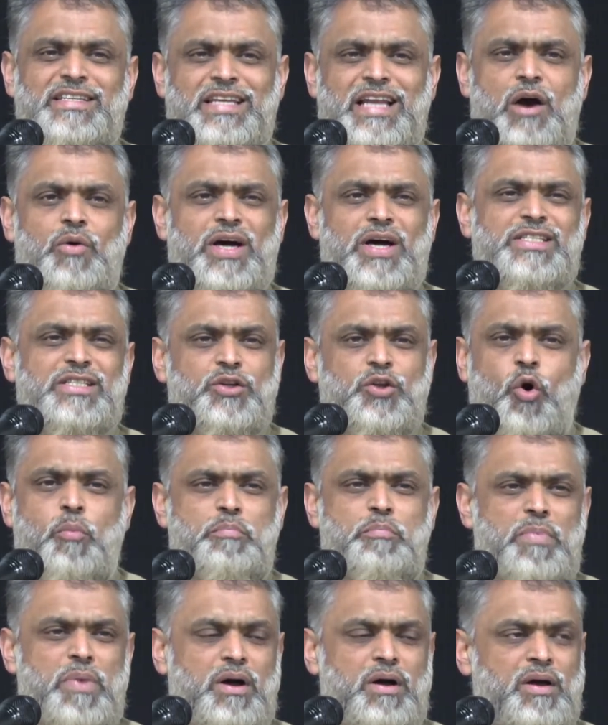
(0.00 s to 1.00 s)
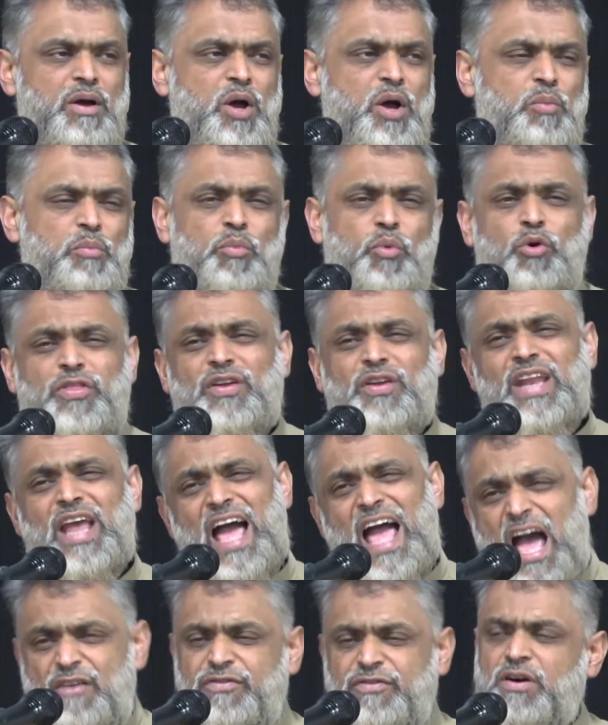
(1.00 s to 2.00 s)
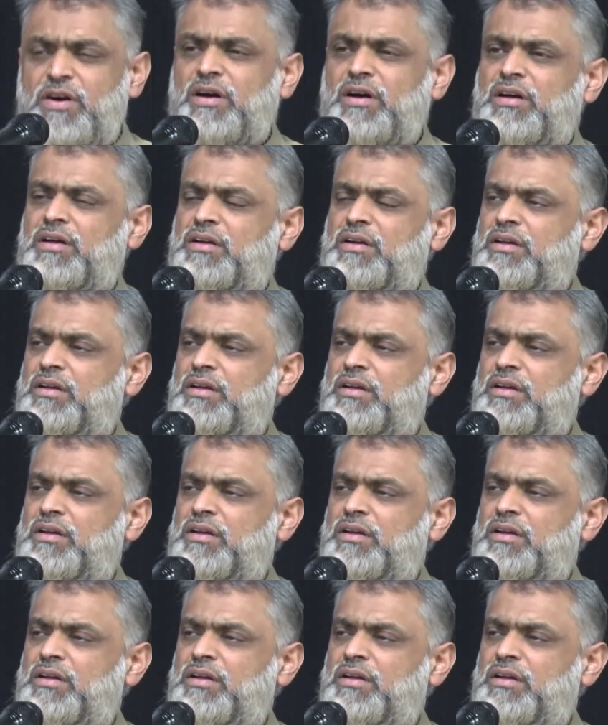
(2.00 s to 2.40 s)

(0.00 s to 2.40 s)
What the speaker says: now as an ummah more than ever